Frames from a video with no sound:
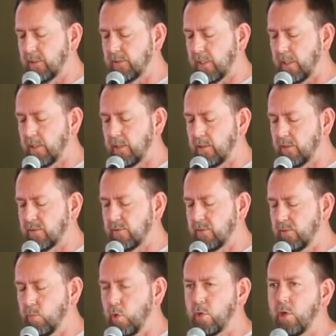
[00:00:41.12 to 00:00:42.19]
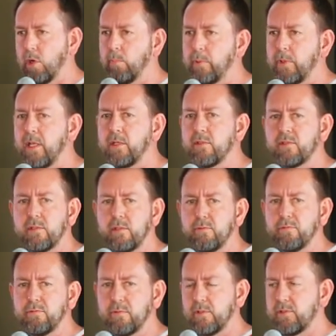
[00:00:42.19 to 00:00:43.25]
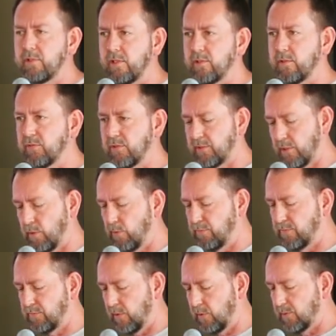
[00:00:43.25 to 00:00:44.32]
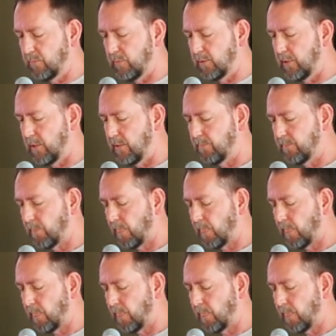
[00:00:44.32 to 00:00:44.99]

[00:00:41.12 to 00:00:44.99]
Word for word: taking us to a more comprehensive sense of self, ultimately.